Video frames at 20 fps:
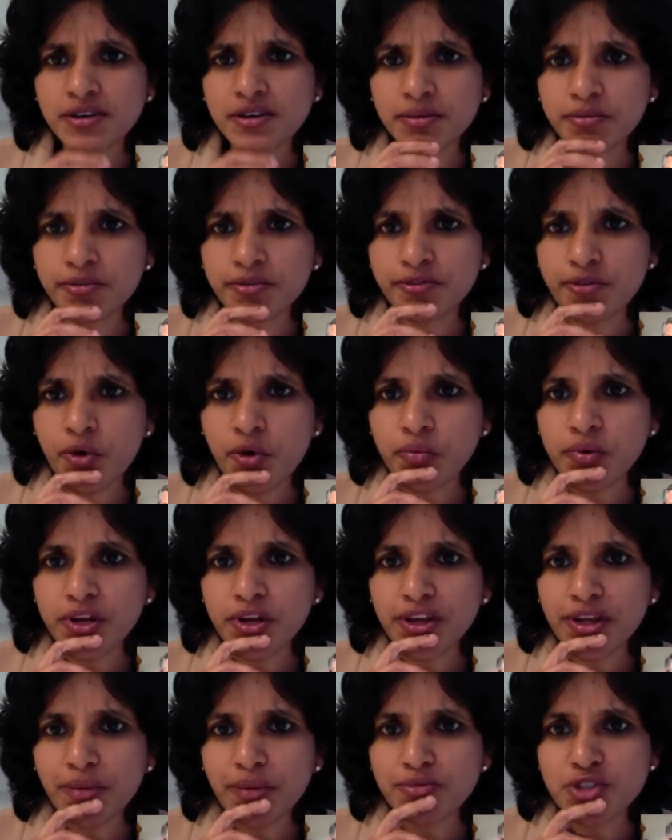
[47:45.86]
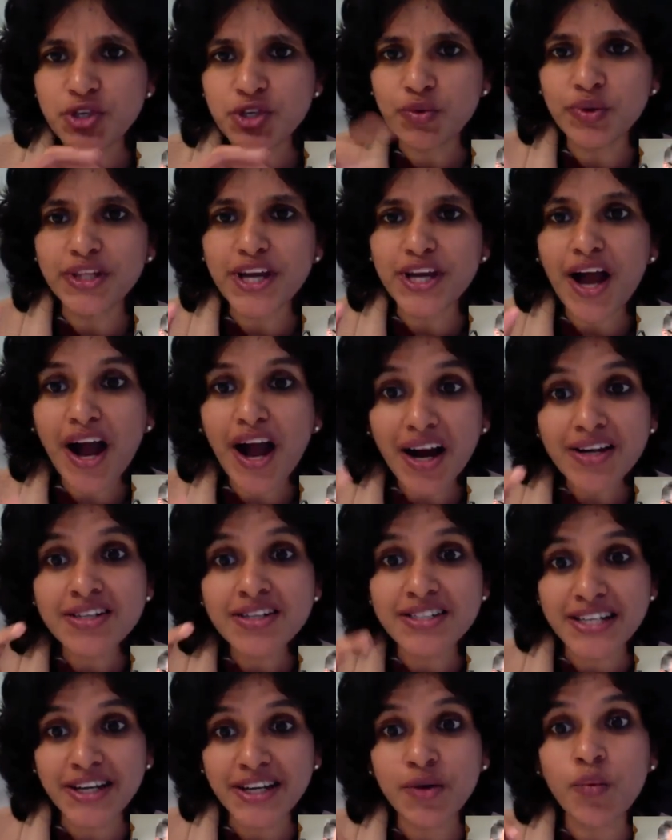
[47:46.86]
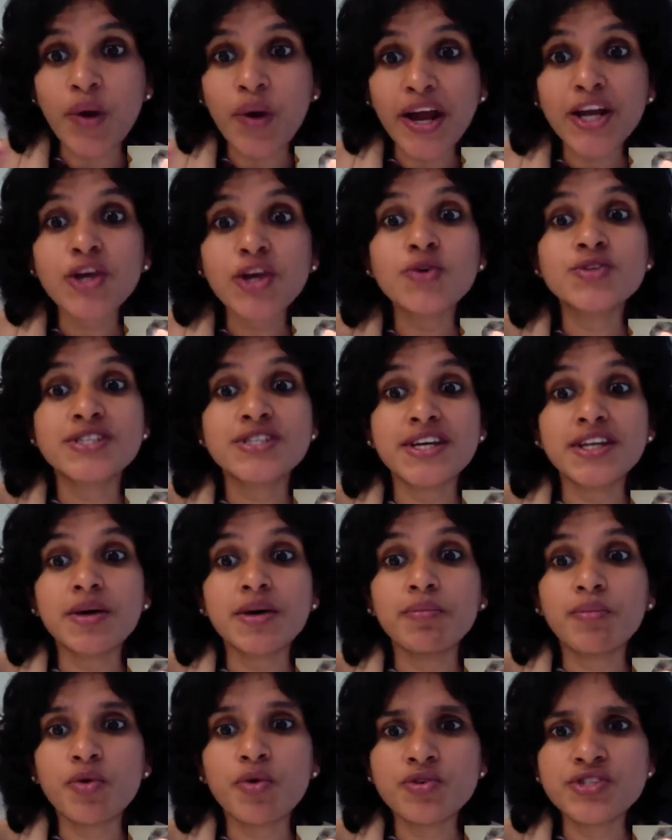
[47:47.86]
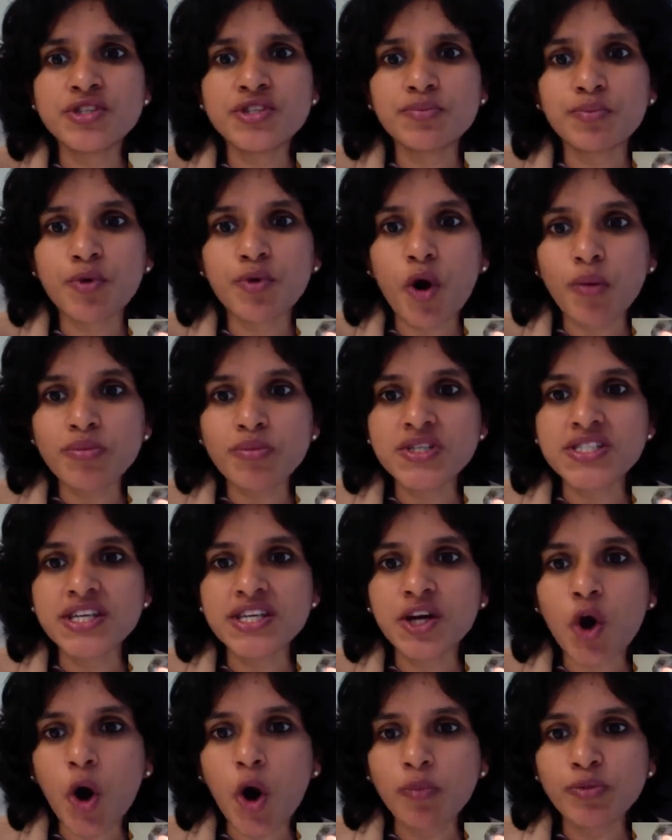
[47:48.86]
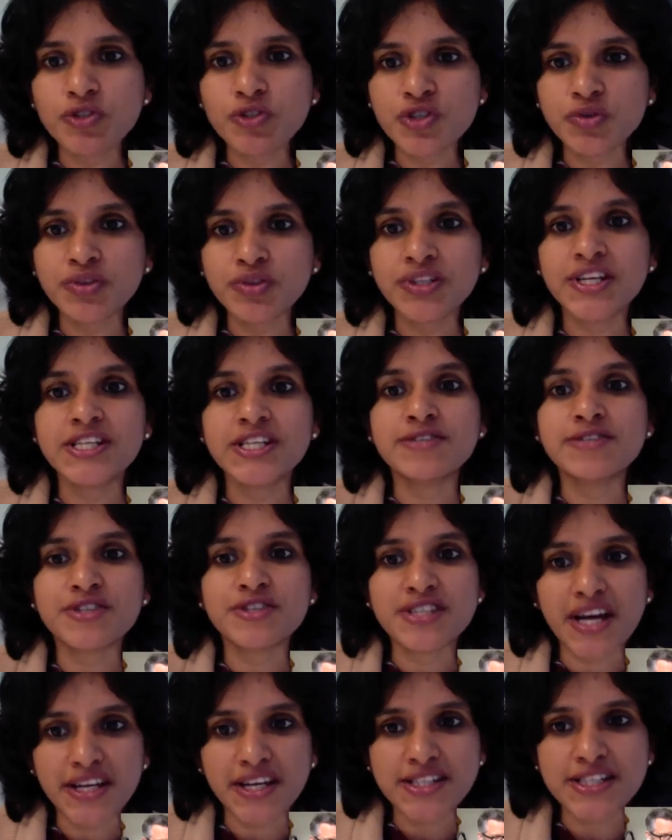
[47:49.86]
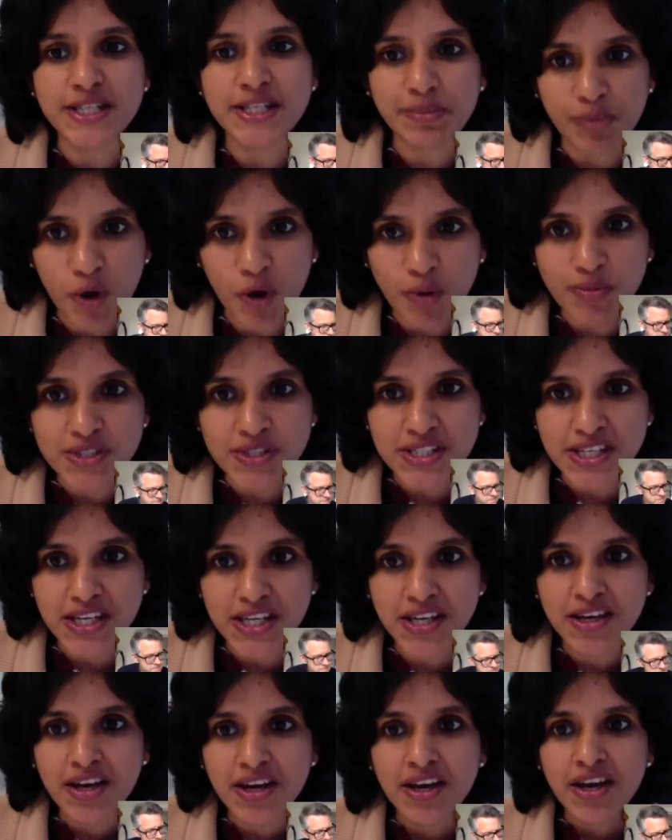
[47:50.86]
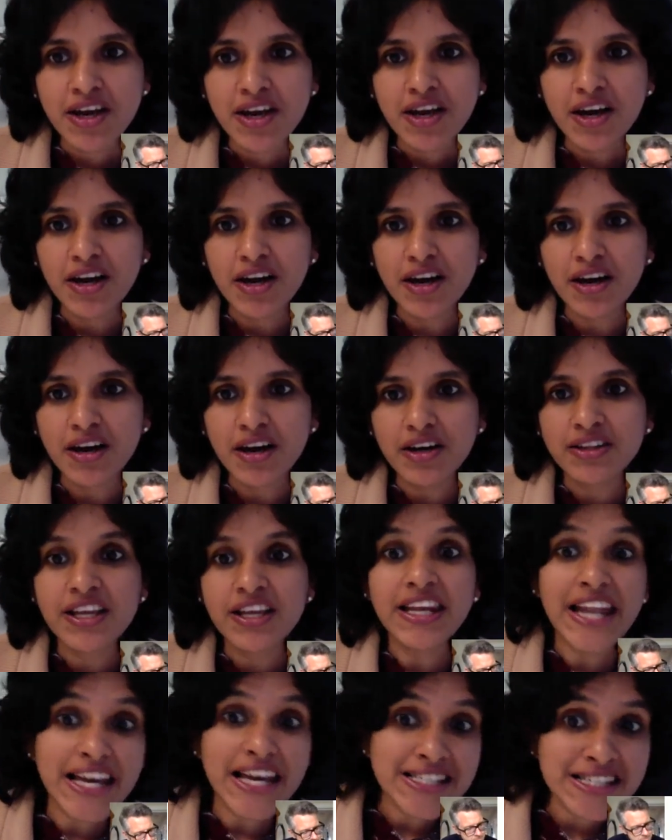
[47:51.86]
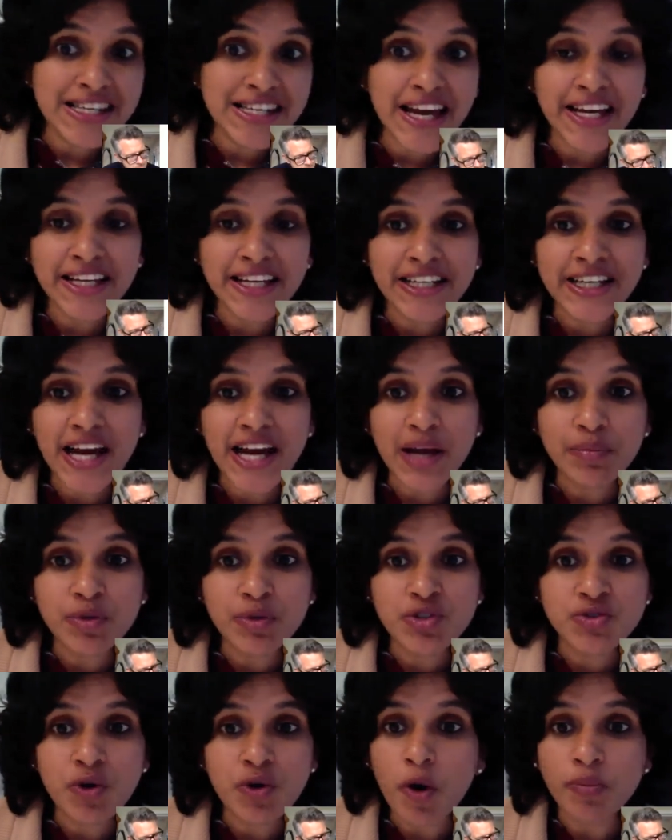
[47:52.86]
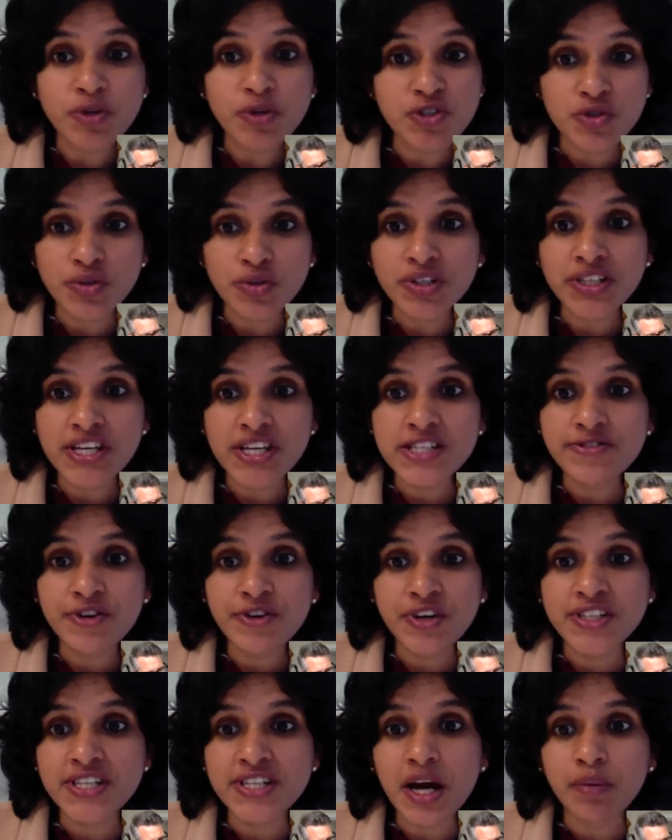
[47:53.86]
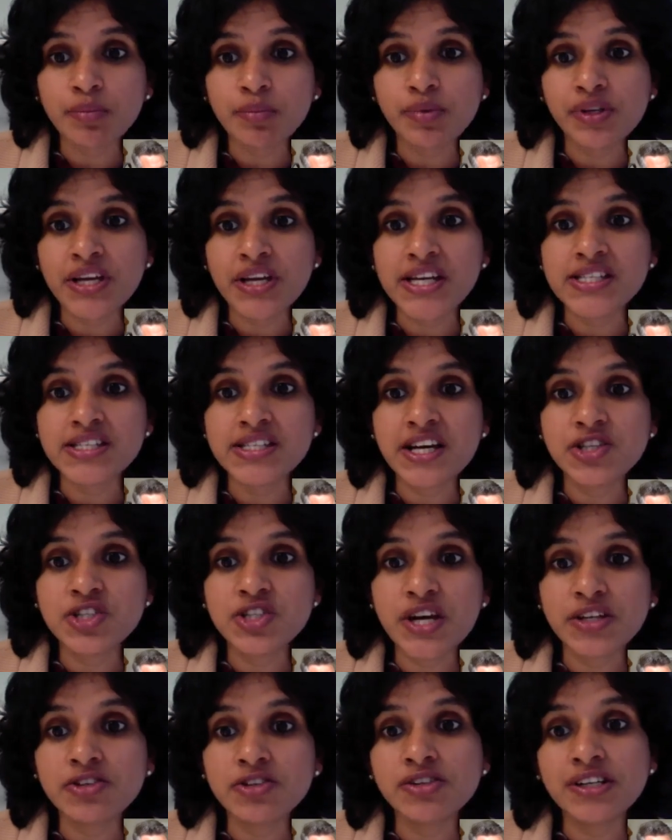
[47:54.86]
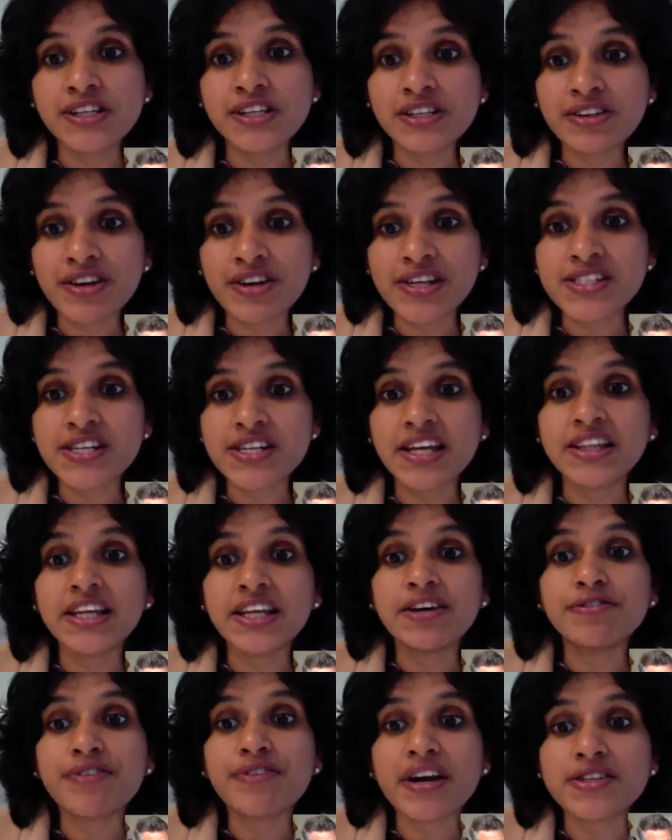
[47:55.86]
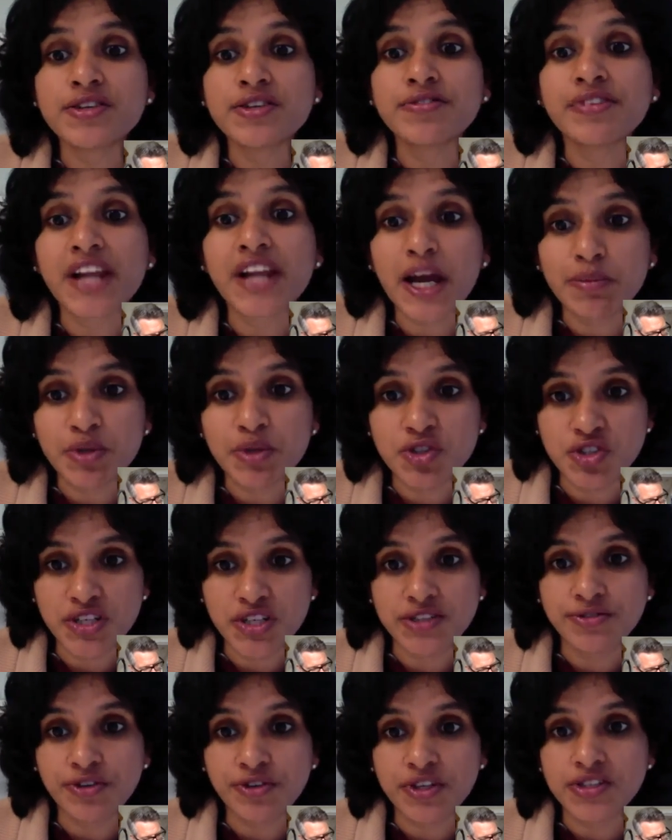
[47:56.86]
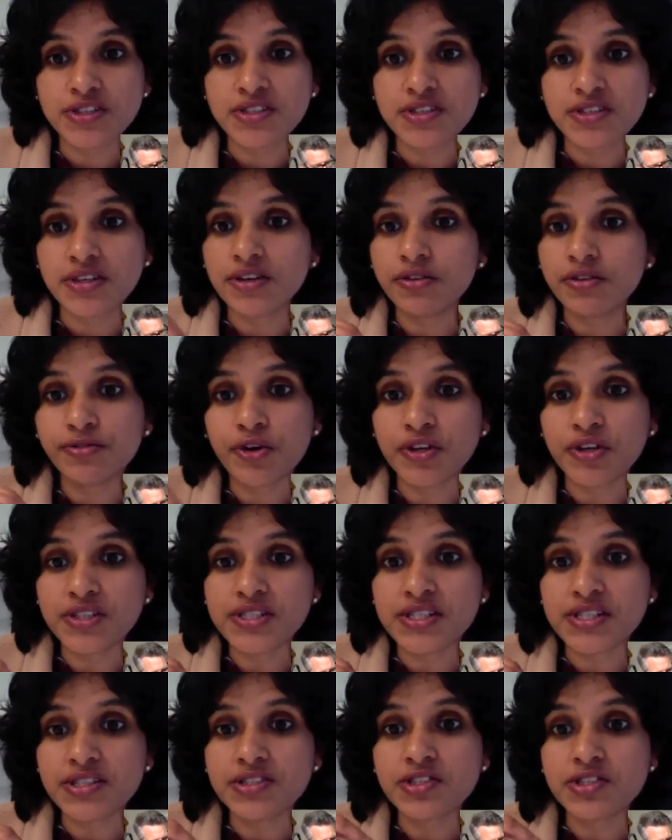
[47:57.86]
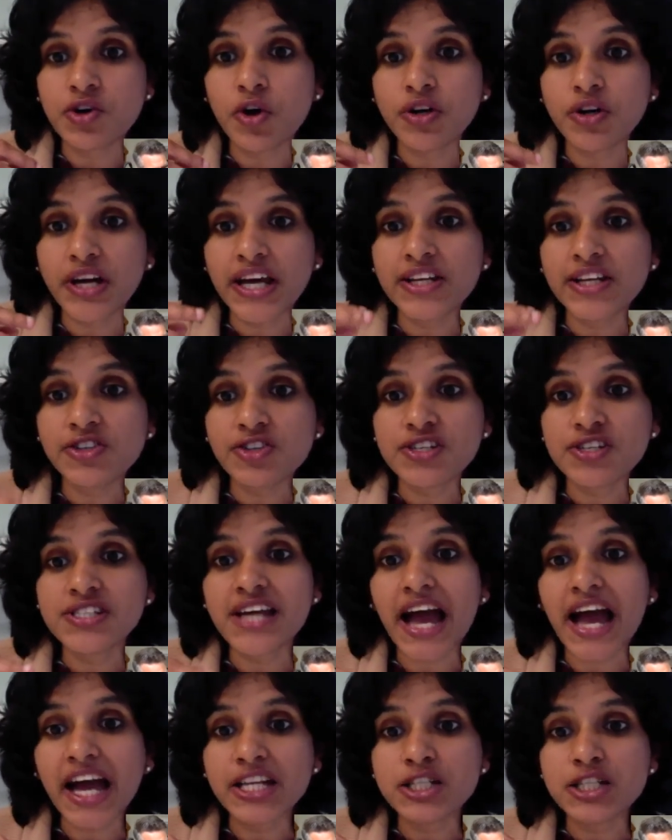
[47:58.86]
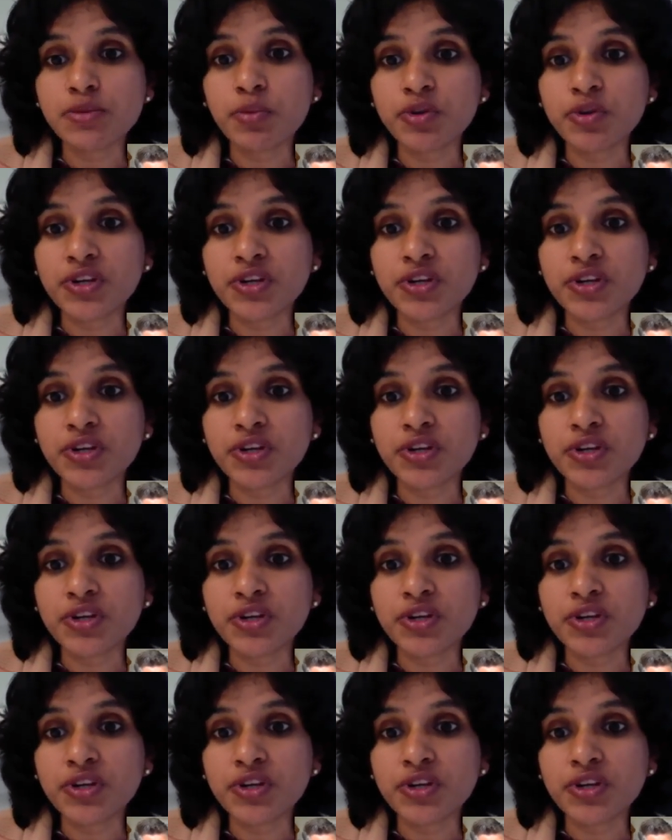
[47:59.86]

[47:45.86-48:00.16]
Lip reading: forwarding them to you. In the Arctic, where do you see the most promising opportunities for science diplomacy? The less likely opportunities, for example, is there general interest in the effects of climate change, for instance, or interest, antipathy